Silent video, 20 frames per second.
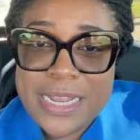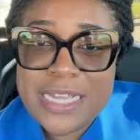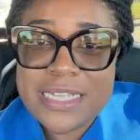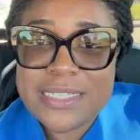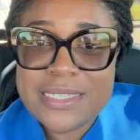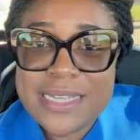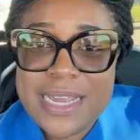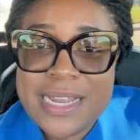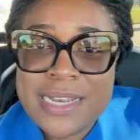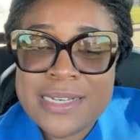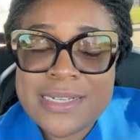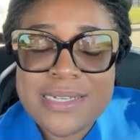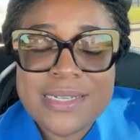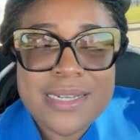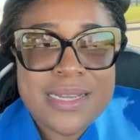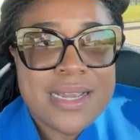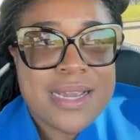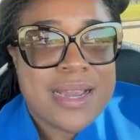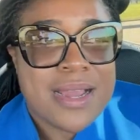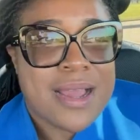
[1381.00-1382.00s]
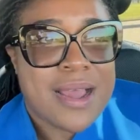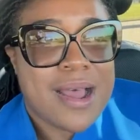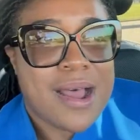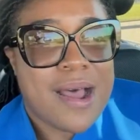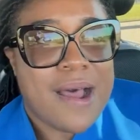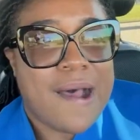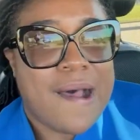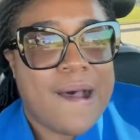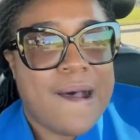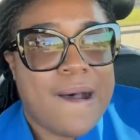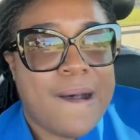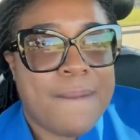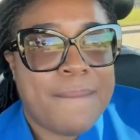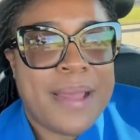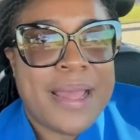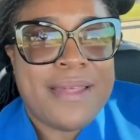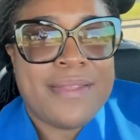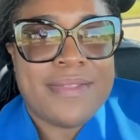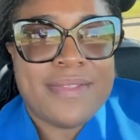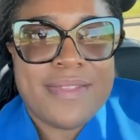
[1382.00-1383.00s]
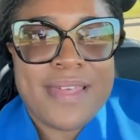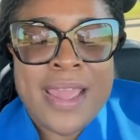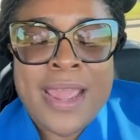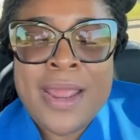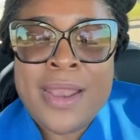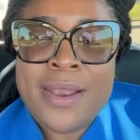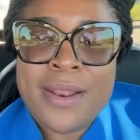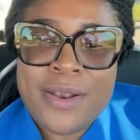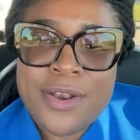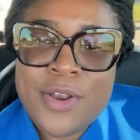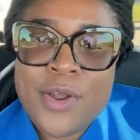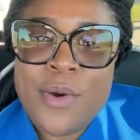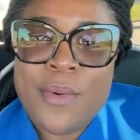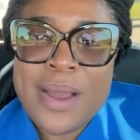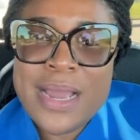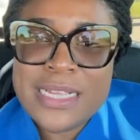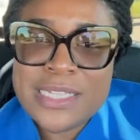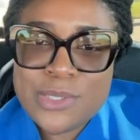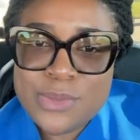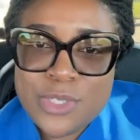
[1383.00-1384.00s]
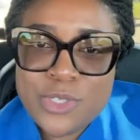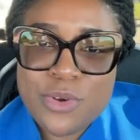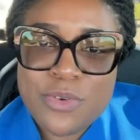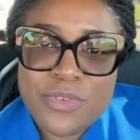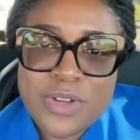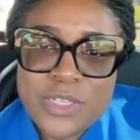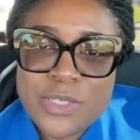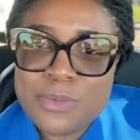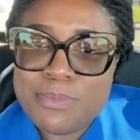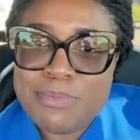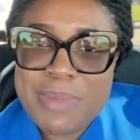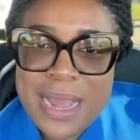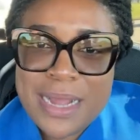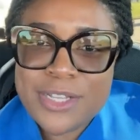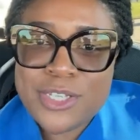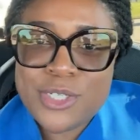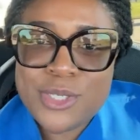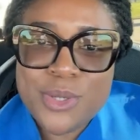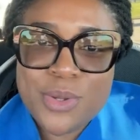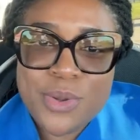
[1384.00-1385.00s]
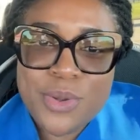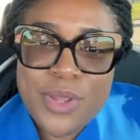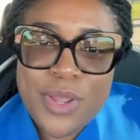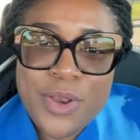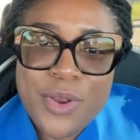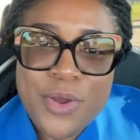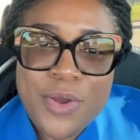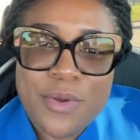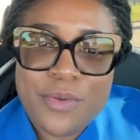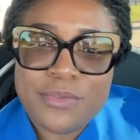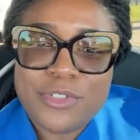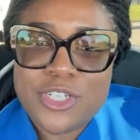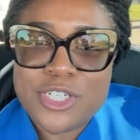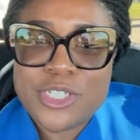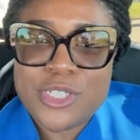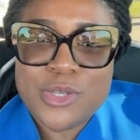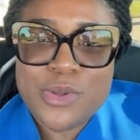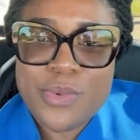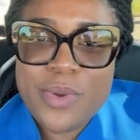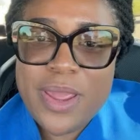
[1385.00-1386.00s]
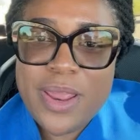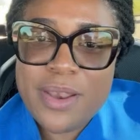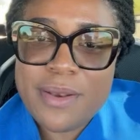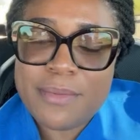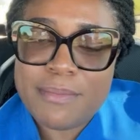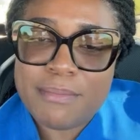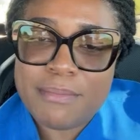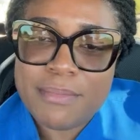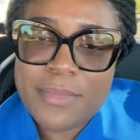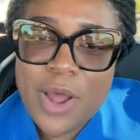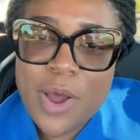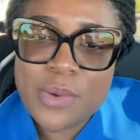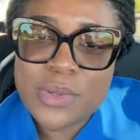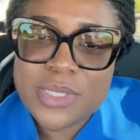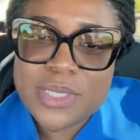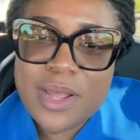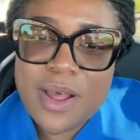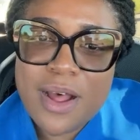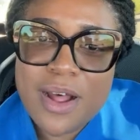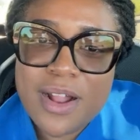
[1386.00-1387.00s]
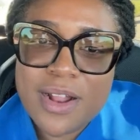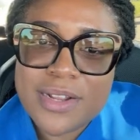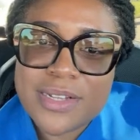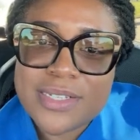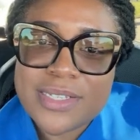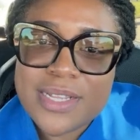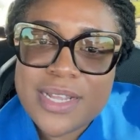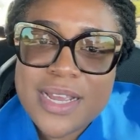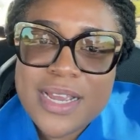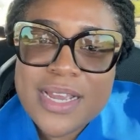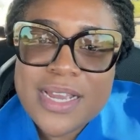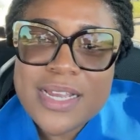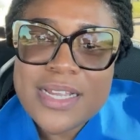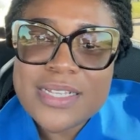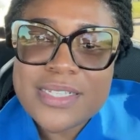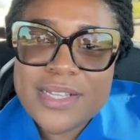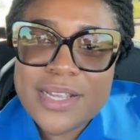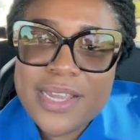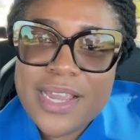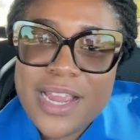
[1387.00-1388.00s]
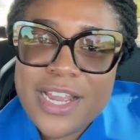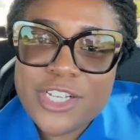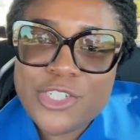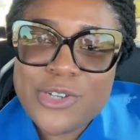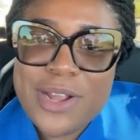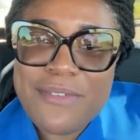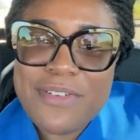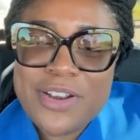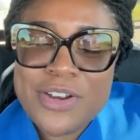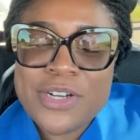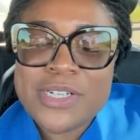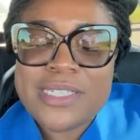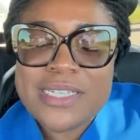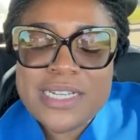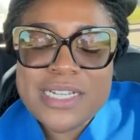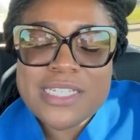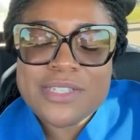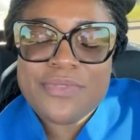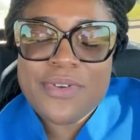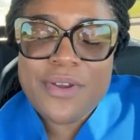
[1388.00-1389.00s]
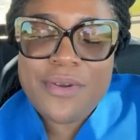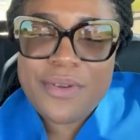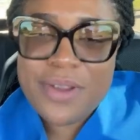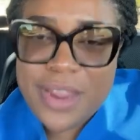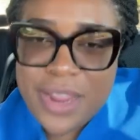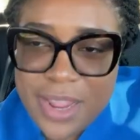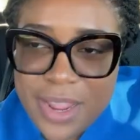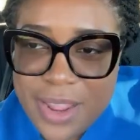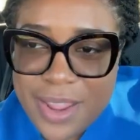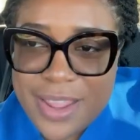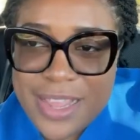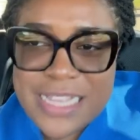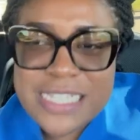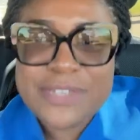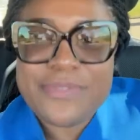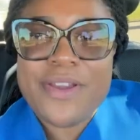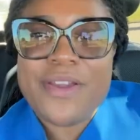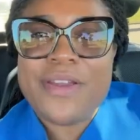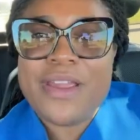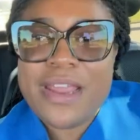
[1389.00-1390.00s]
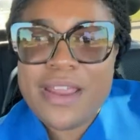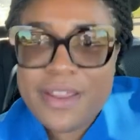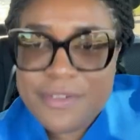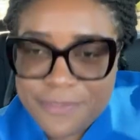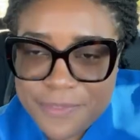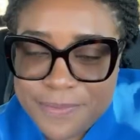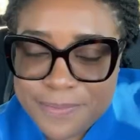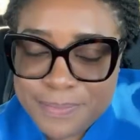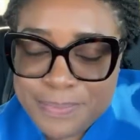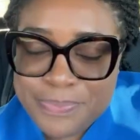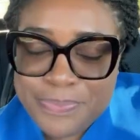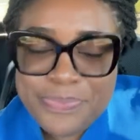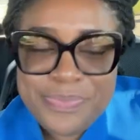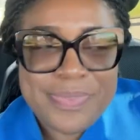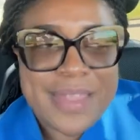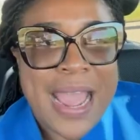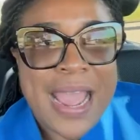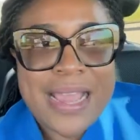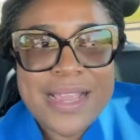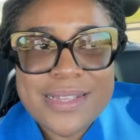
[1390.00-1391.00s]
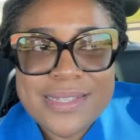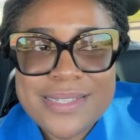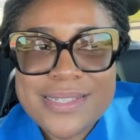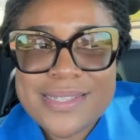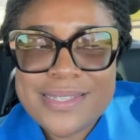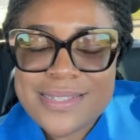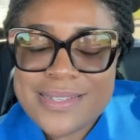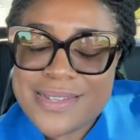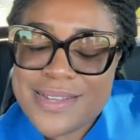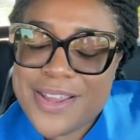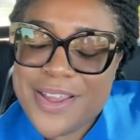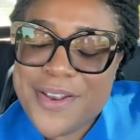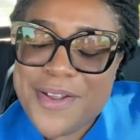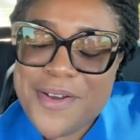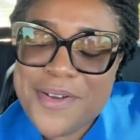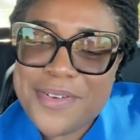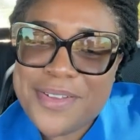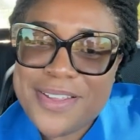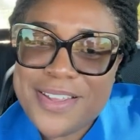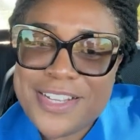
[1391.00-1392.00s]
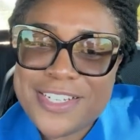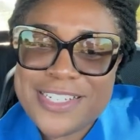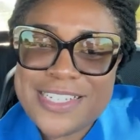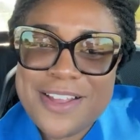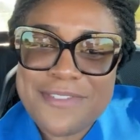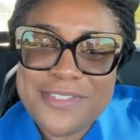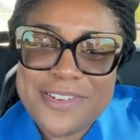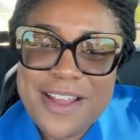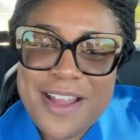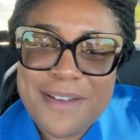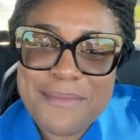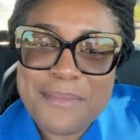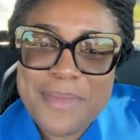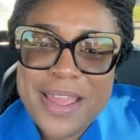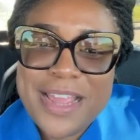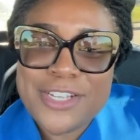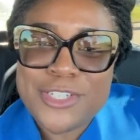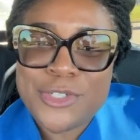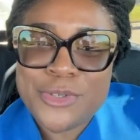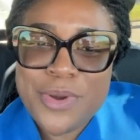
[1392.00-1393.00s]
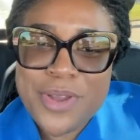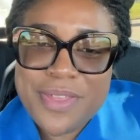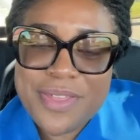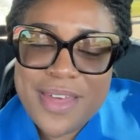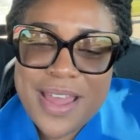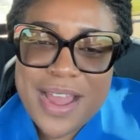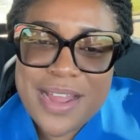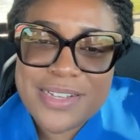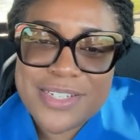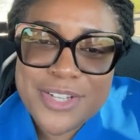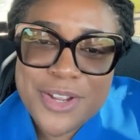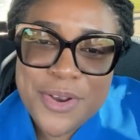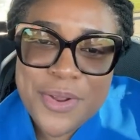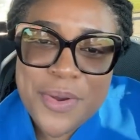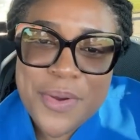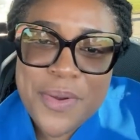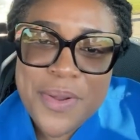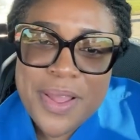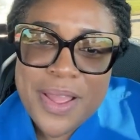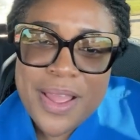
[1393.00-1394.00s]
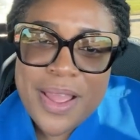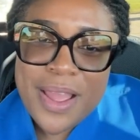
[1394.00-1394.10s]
decent. And then now I switch over back to, you know, just doing house calls. So yeah, travel nursing is very nice. You know, you just have to ensure that, you know,